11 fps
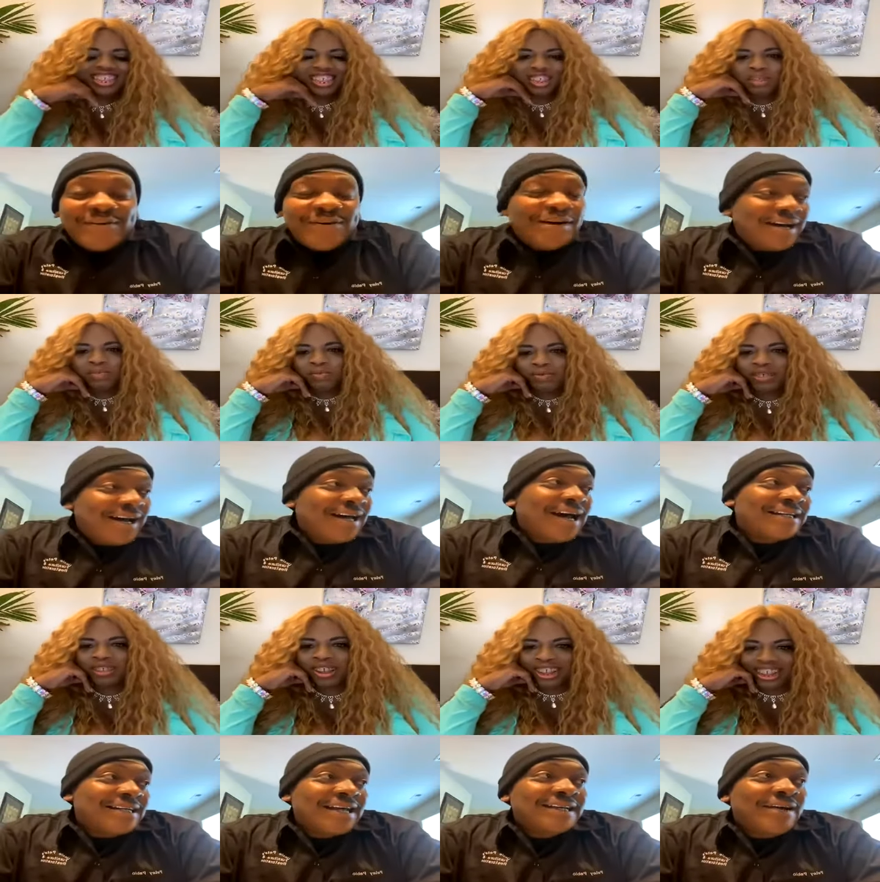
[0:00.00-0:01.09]
Speaker 1: I, I
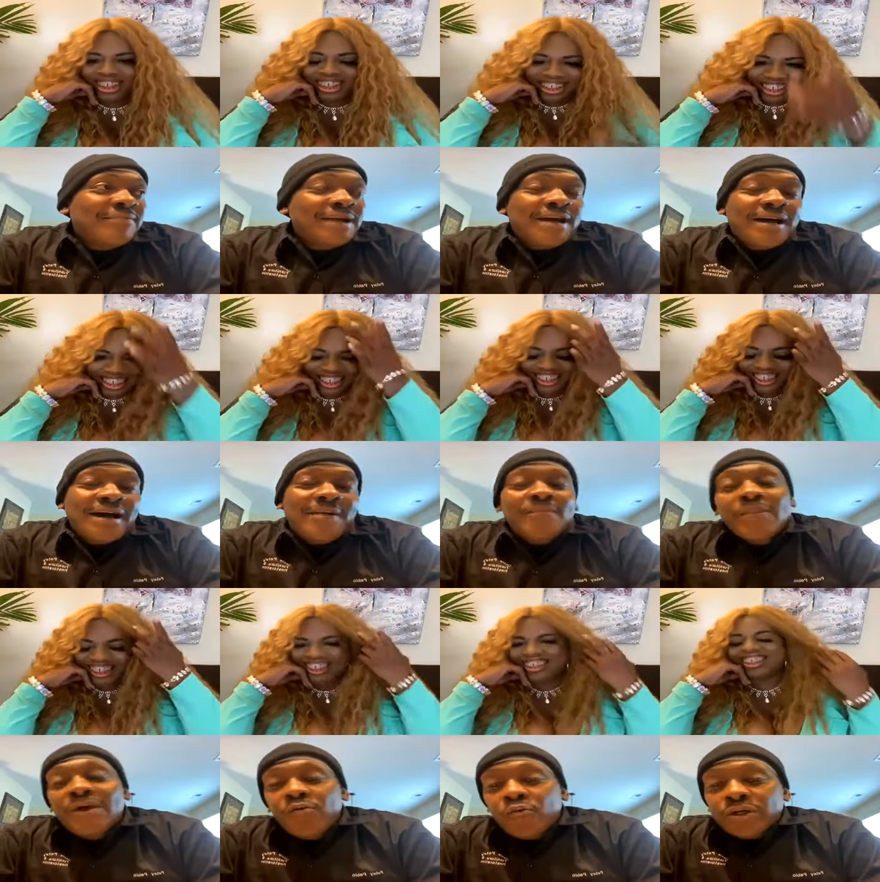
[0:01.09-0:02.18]
definitely. Um, we'll
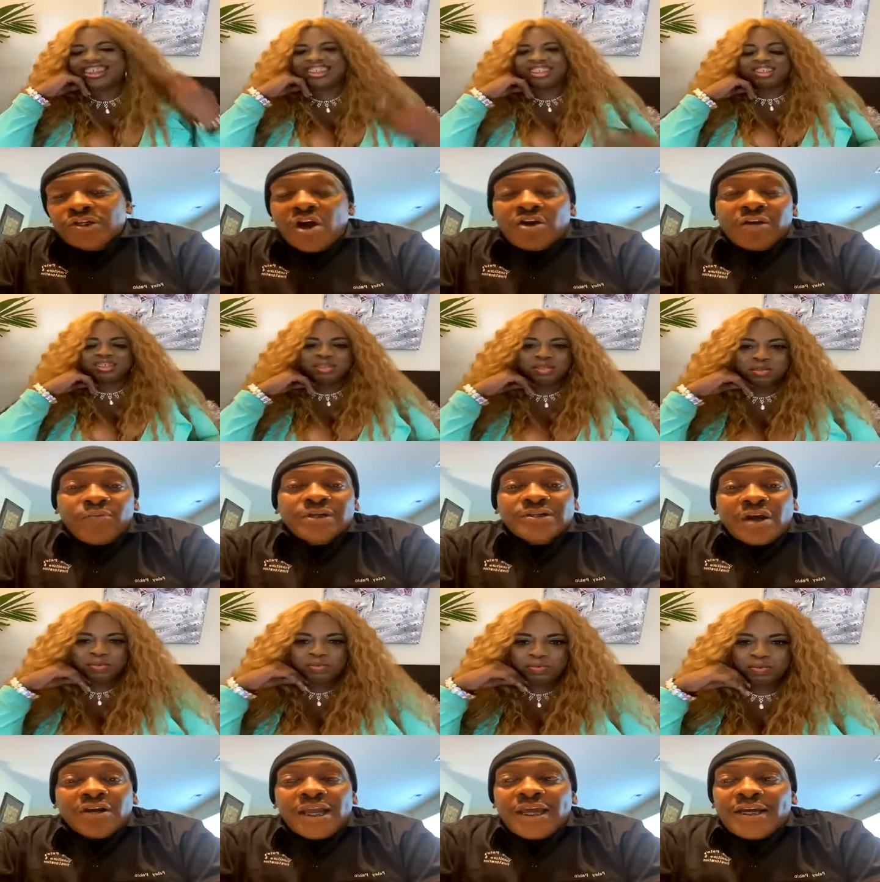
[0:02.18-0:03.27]
talk. We'll talk
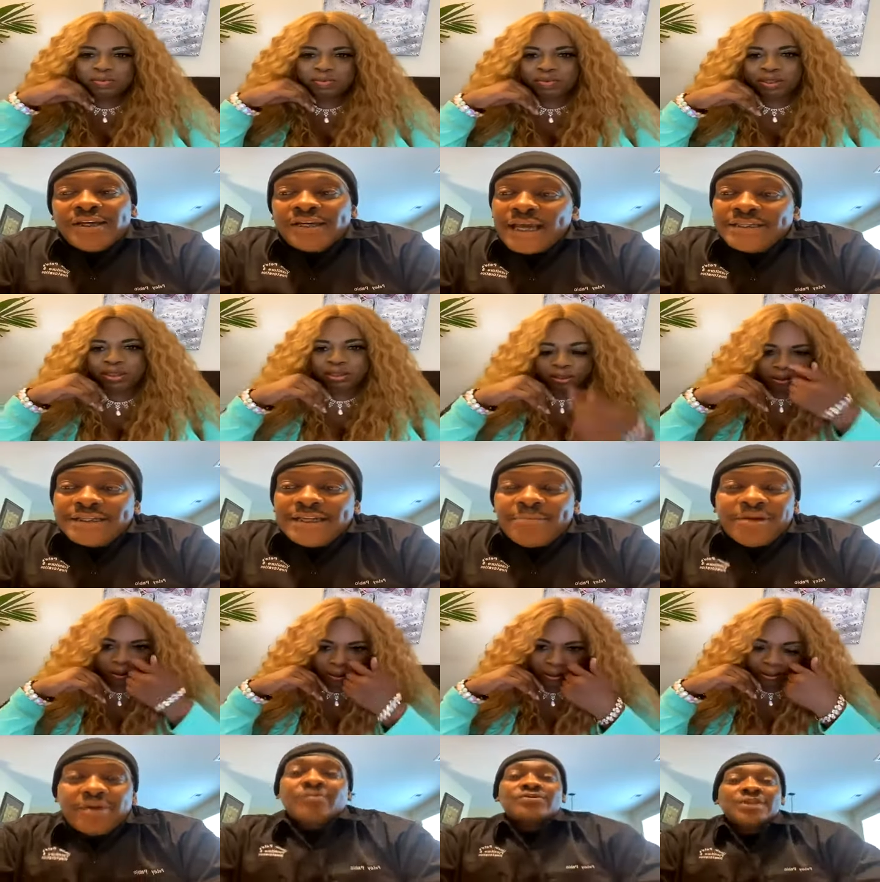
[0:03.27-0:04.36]
later, and just let me know what you
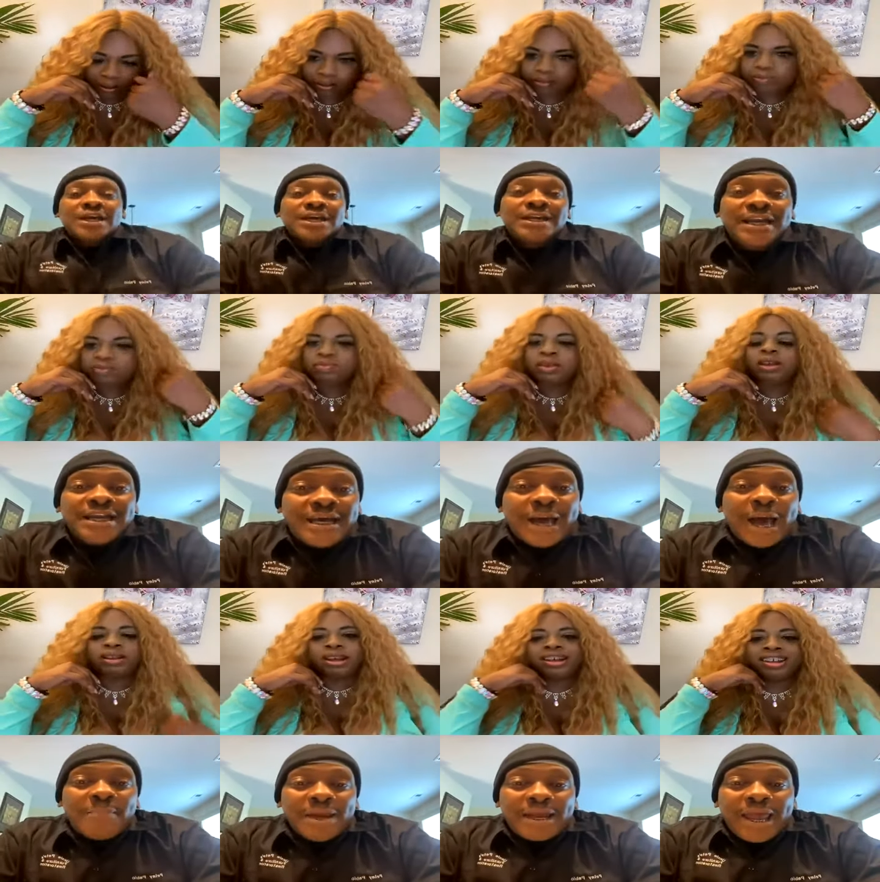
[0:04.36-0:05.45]
need, and uh, okay. I'll make it
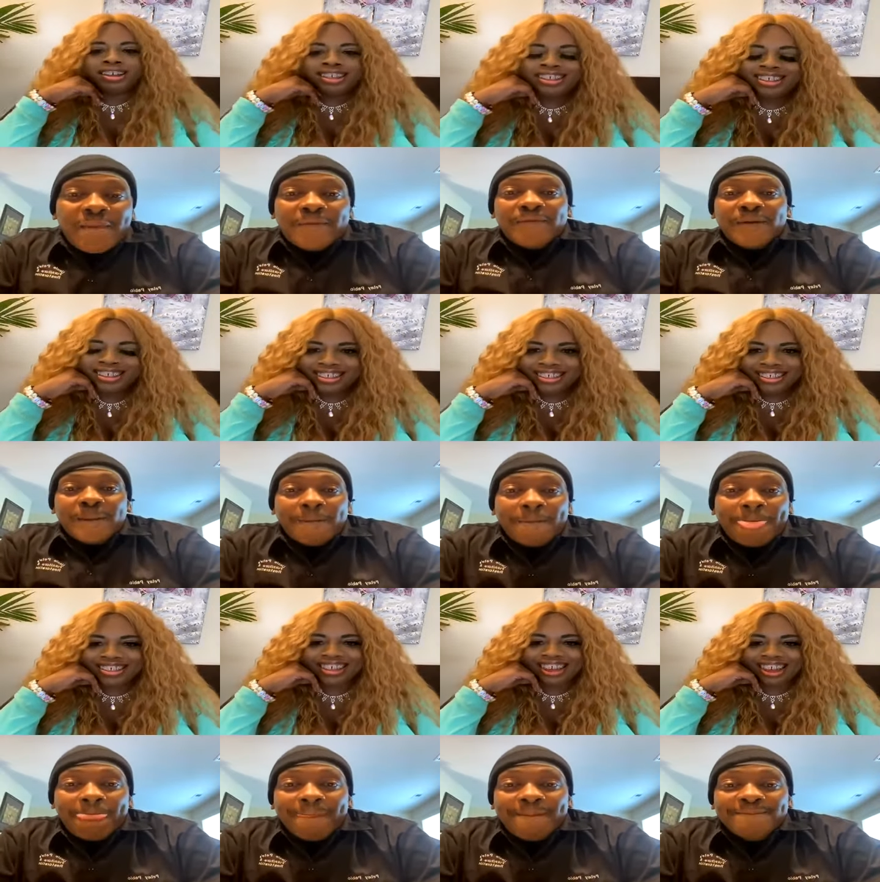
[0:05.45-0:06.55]
happen for you.
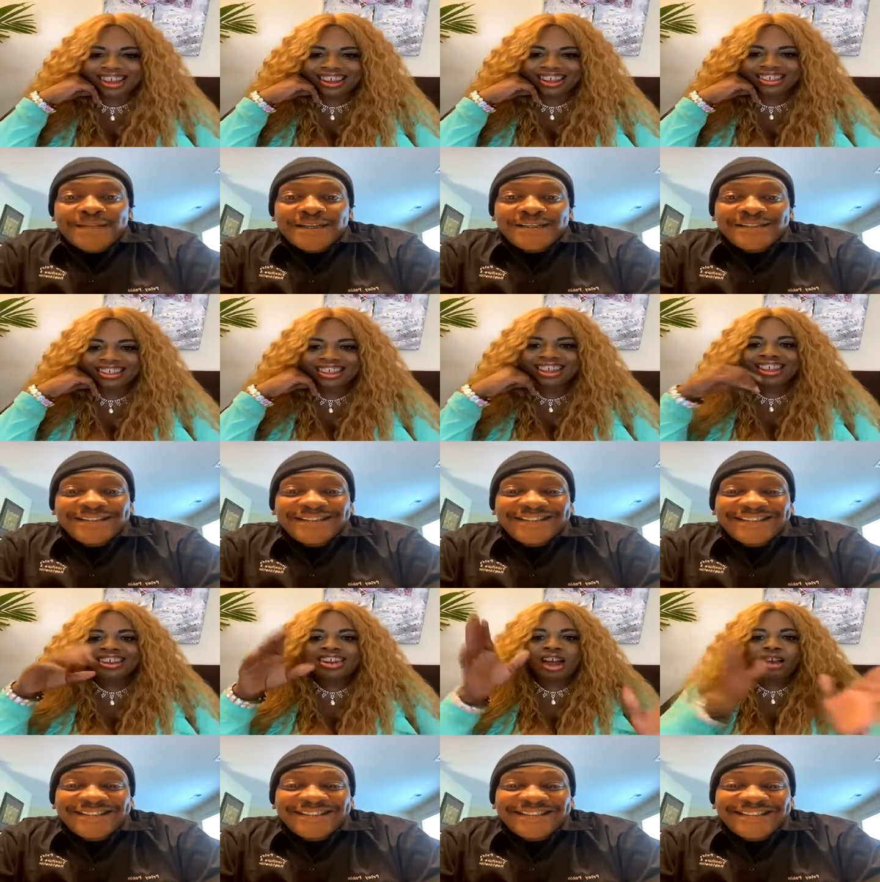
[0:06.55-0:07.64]
Speaker 2: Yes. Now,
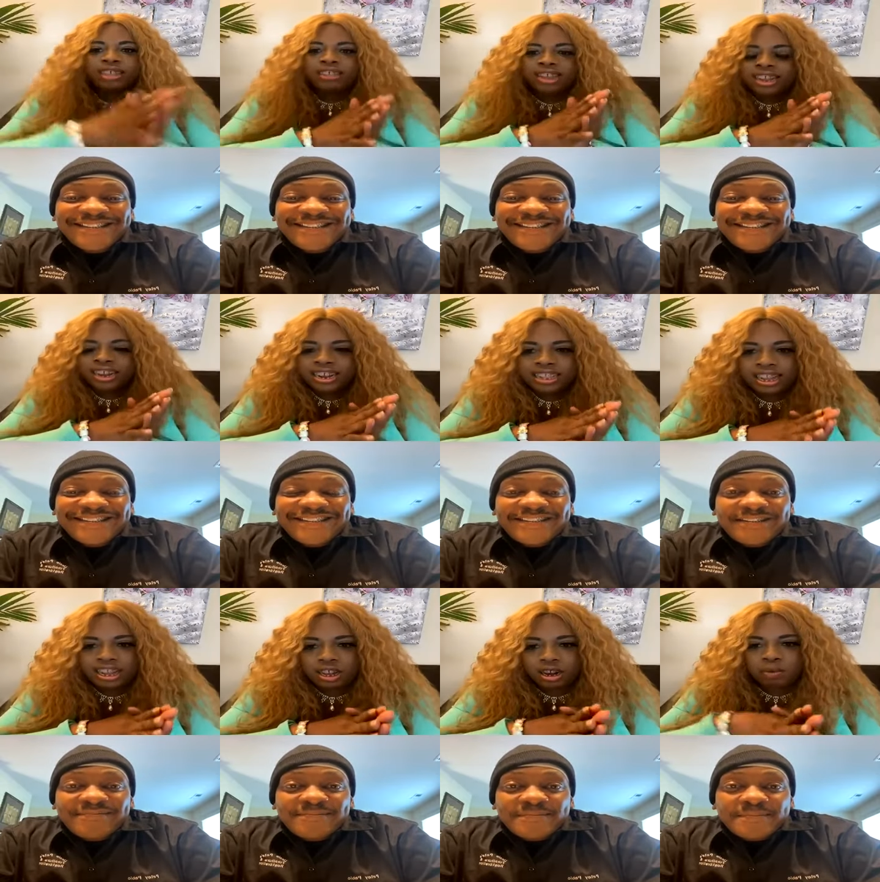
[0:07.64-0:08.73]
is there anything you know
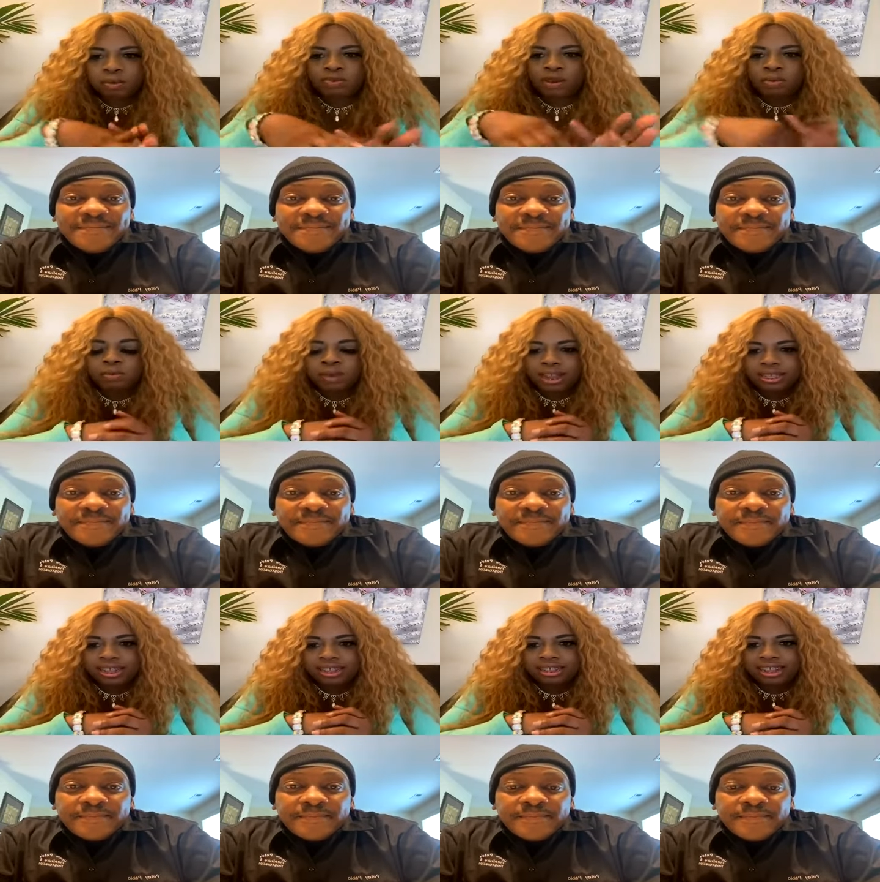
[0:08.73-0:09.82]
before we wind things
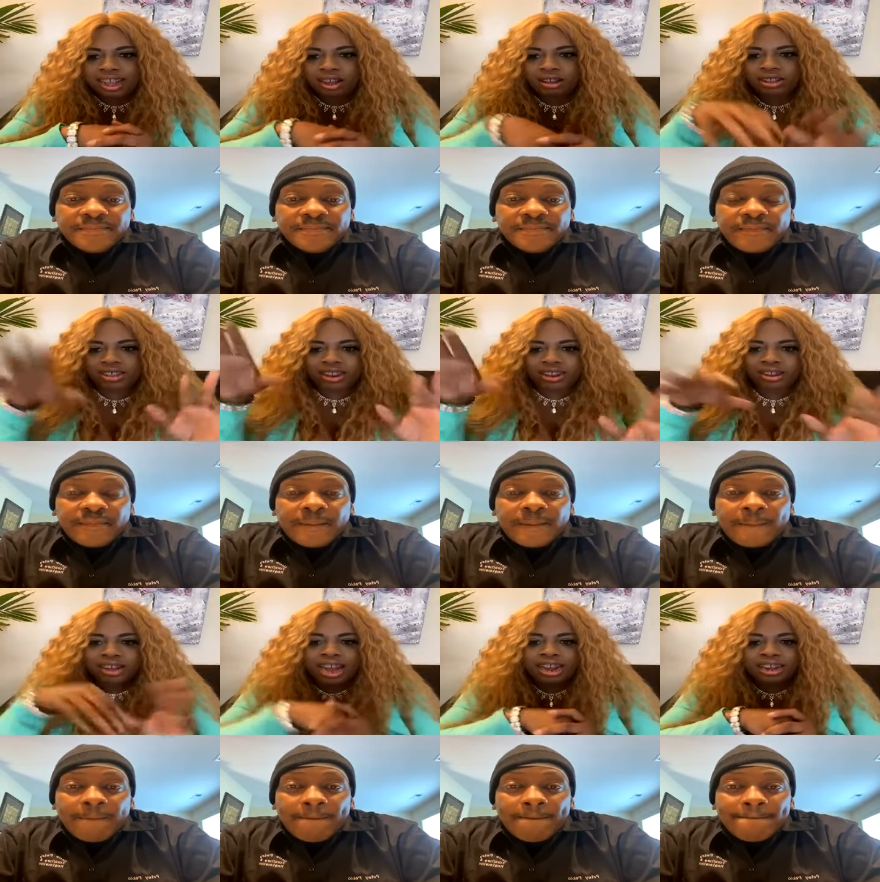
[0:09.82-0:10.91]
down? Because I know you gotta
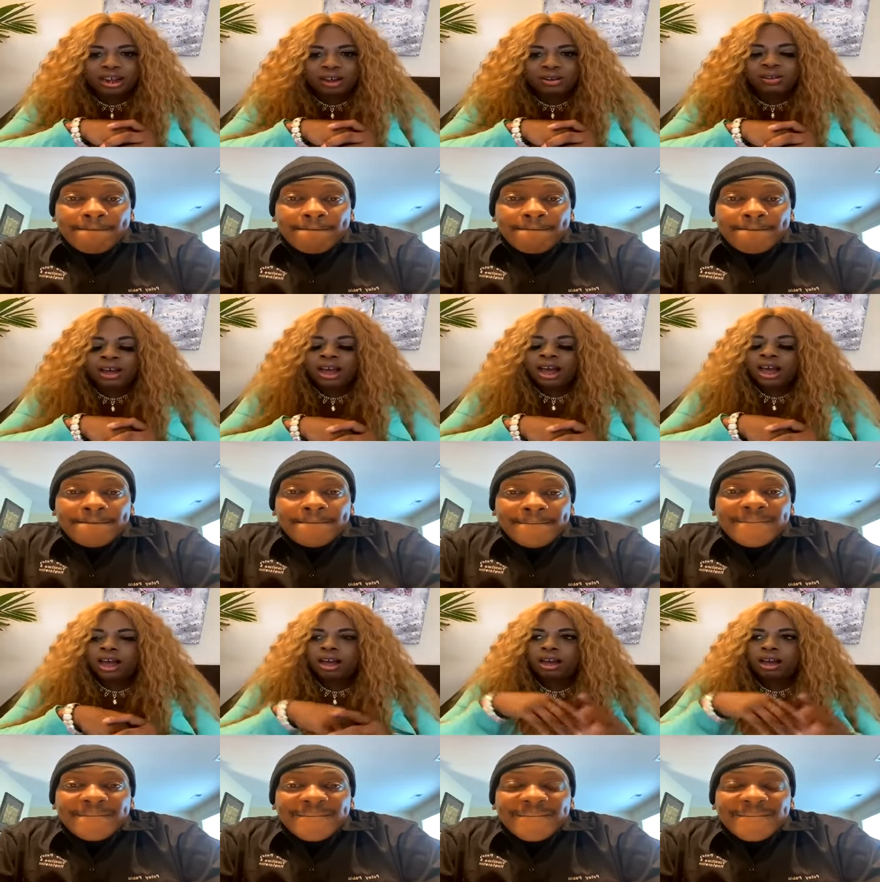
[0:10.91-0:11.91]
go. Um,